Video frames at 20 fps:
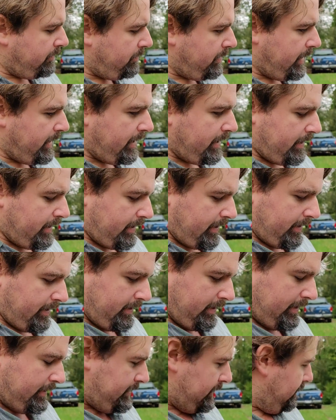
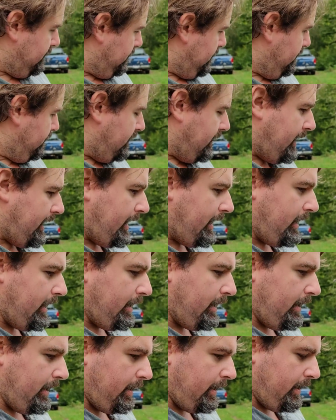But instead of doing that,
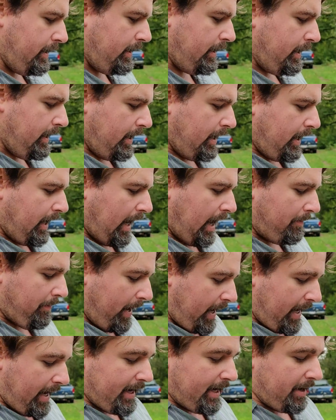I
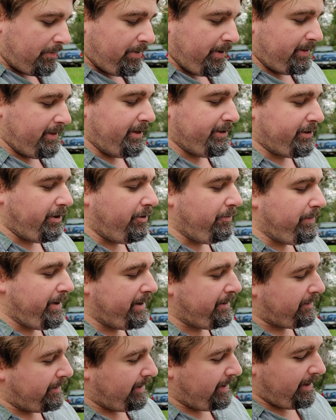may end up putting this whole
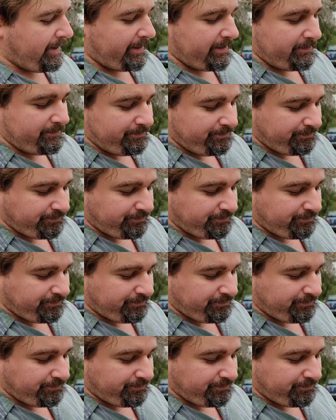mirror on,